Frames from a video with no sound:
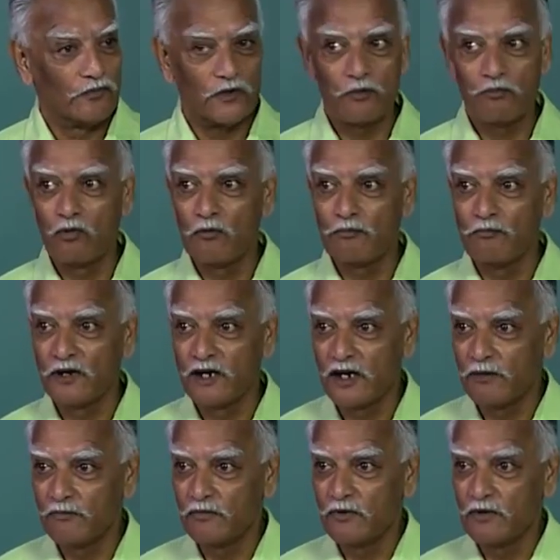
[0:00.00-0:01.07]
The Pope
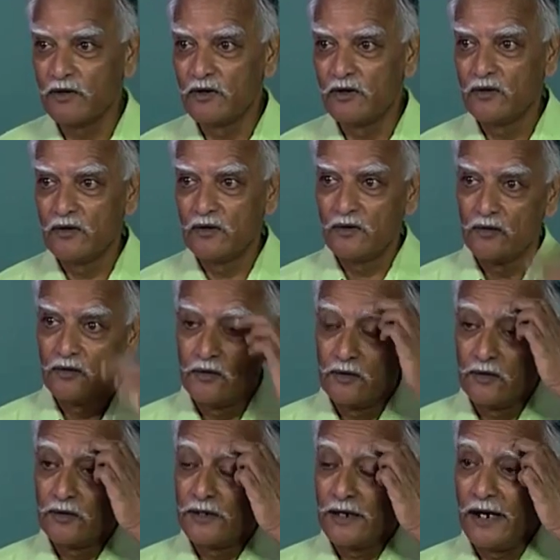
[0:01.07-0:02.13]
became the